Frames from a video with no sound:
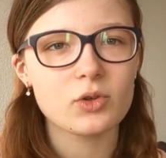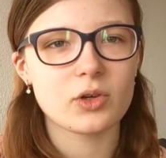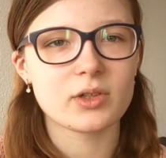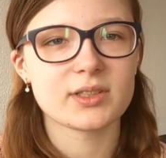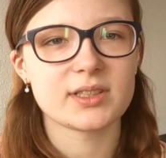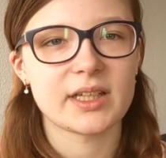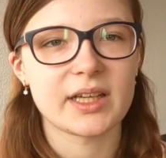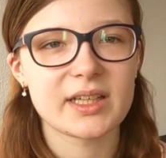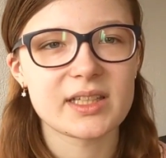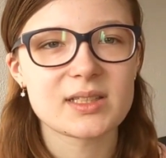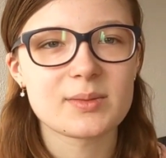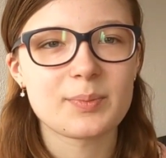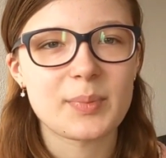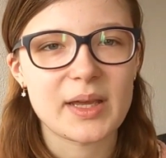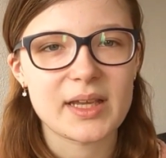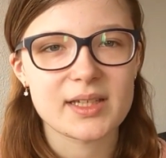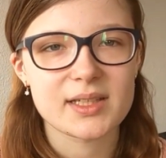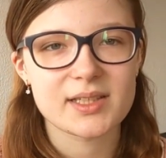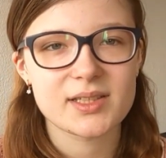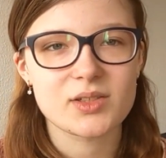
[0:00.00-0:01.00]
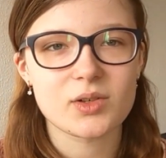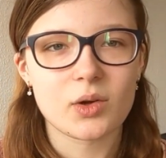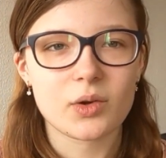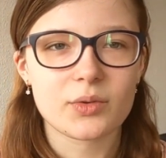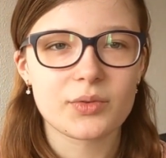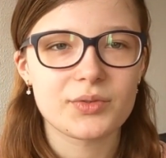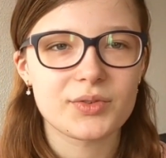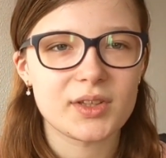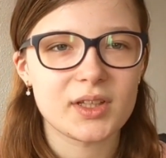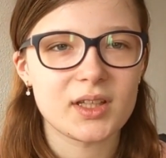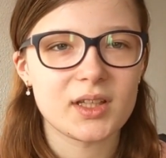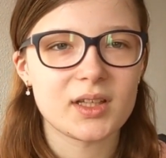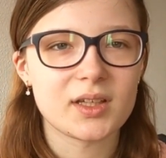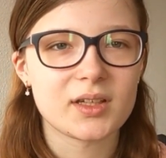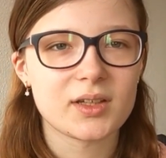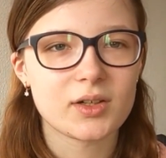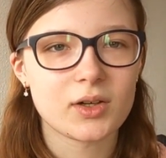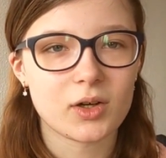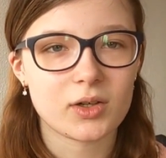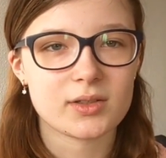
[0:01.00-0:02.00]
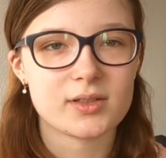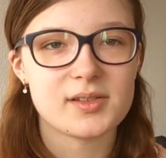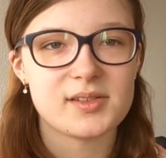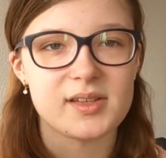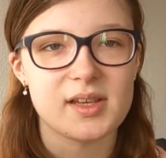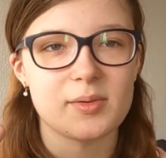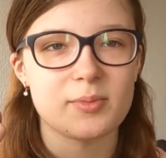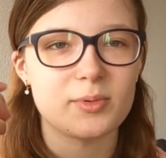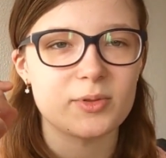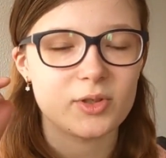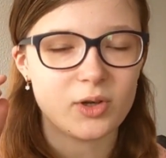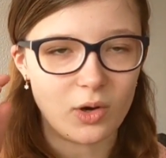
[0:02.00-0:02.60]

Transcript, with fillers: Crossing is based off the concept